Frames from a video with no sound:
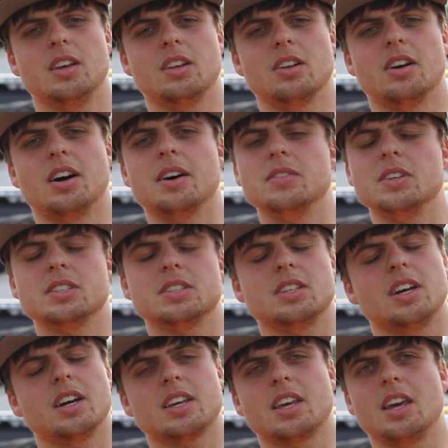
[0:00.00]
you know,
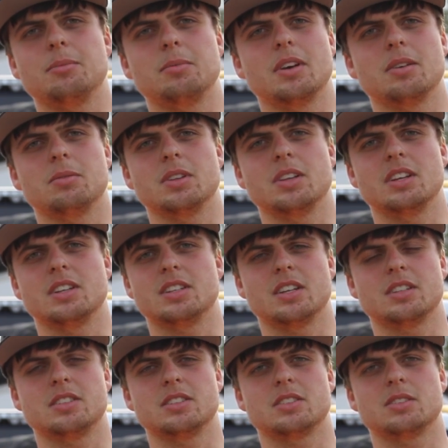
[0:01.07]
obviously I came in with the
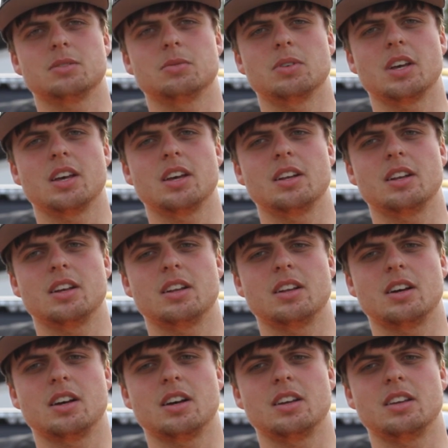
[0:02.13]
intentions to win, and
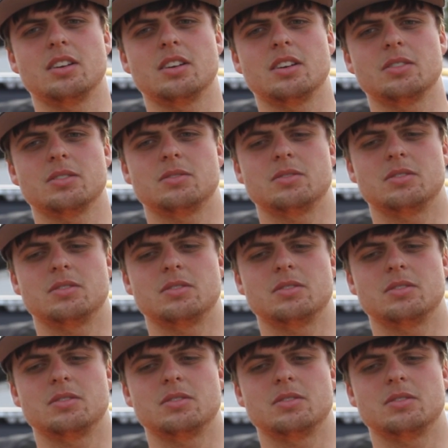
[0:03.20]
you know,